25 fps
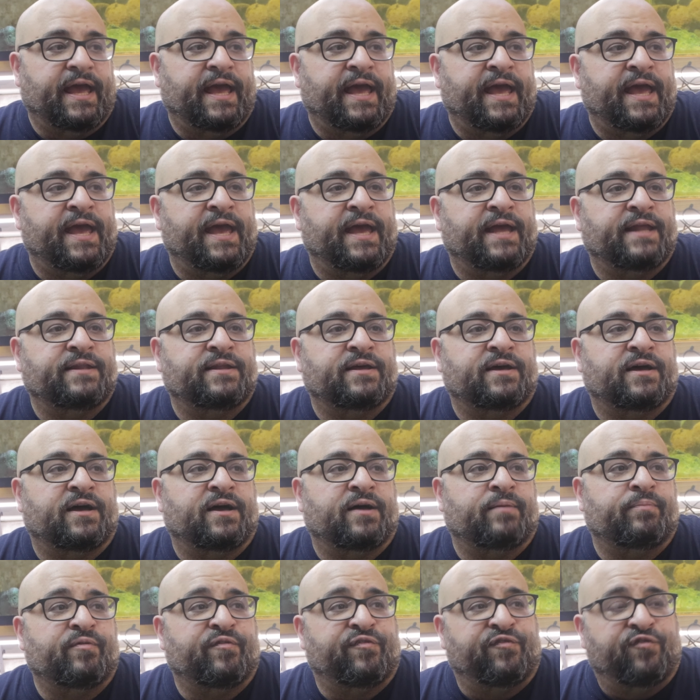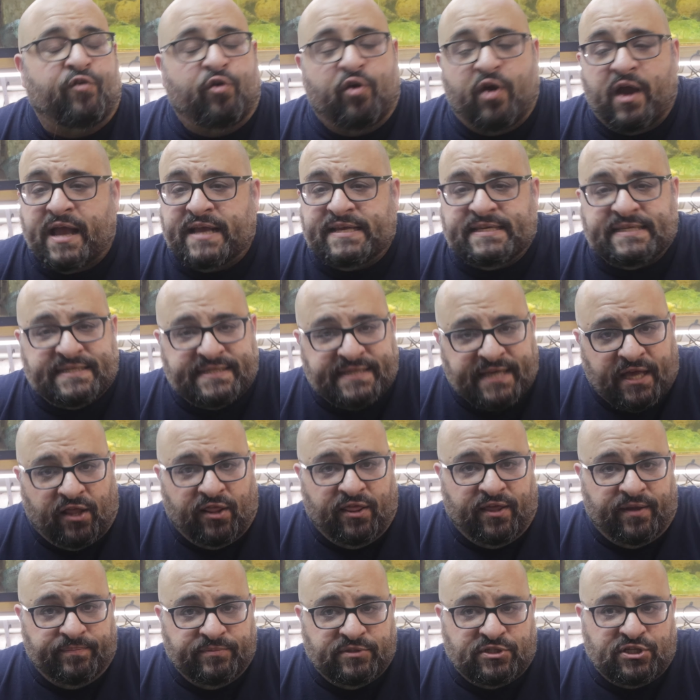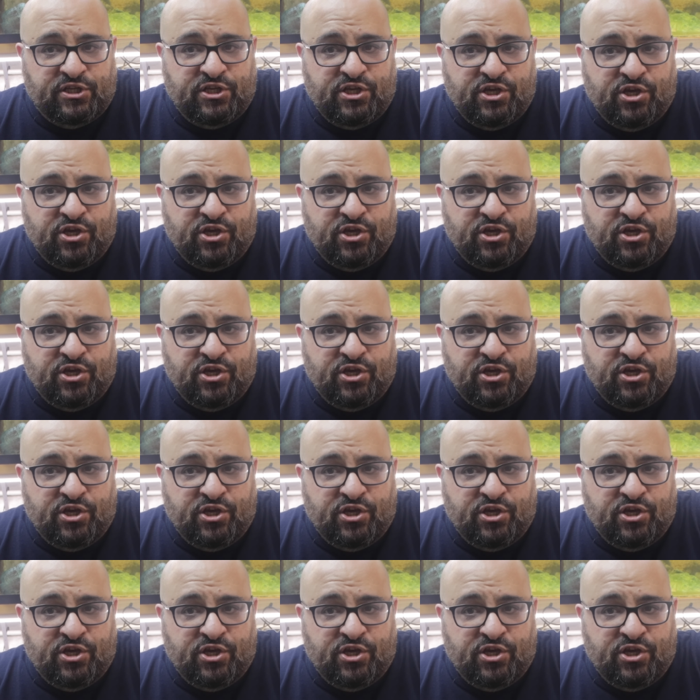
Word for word: And before I sell them to